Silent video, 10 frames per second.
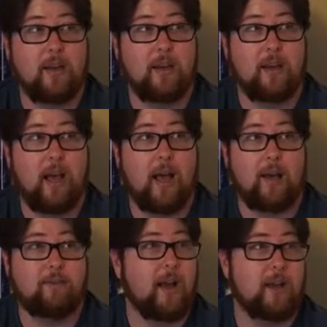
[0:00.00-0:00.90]
and
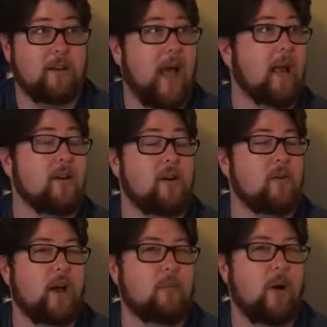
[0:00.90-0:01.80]
if I had
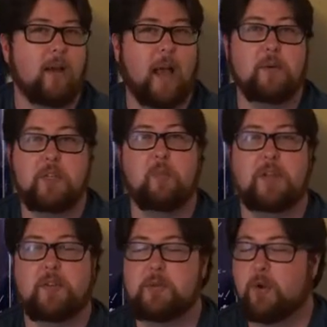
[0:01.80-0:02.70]
known, I was so
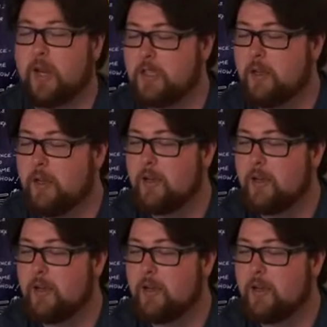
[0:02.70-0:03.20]
pleasantly surprised.